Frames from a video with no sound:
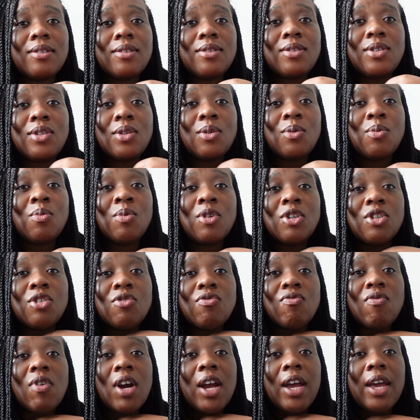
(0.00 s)
do
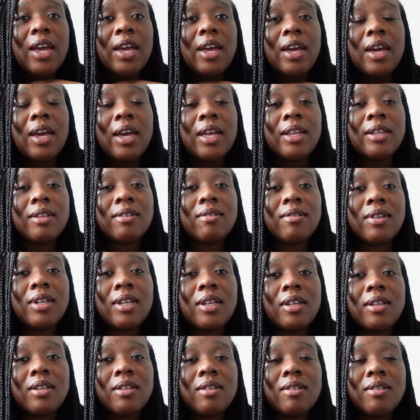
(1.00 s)
what's right and,
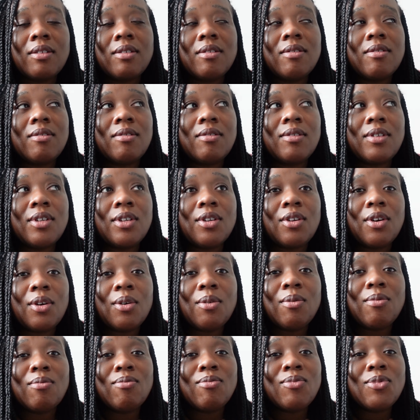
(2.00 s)
you
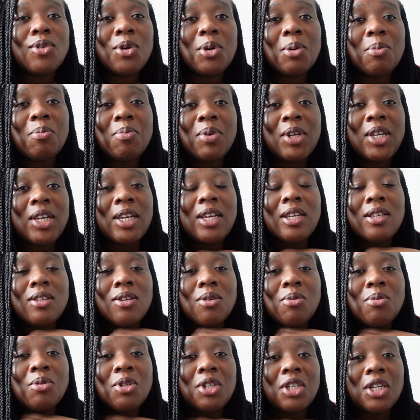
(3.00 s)
know, not be
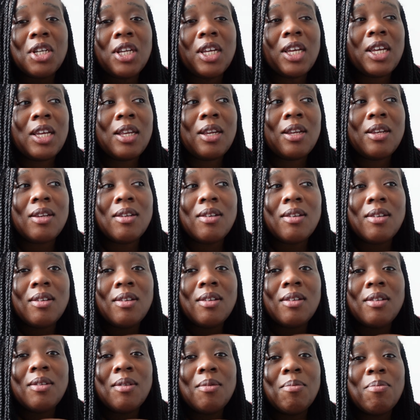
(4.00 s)
indulging in
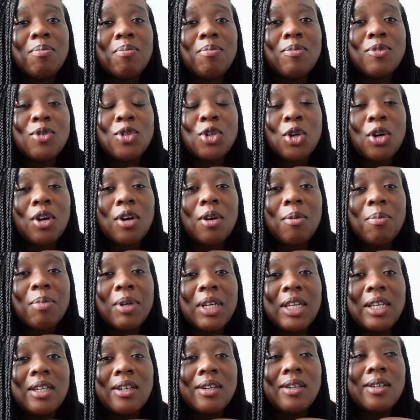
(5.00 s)
chocolate
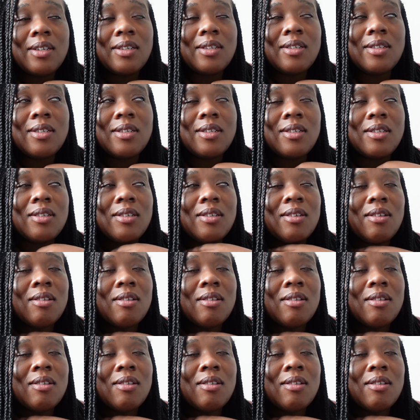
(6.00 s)
peanuts.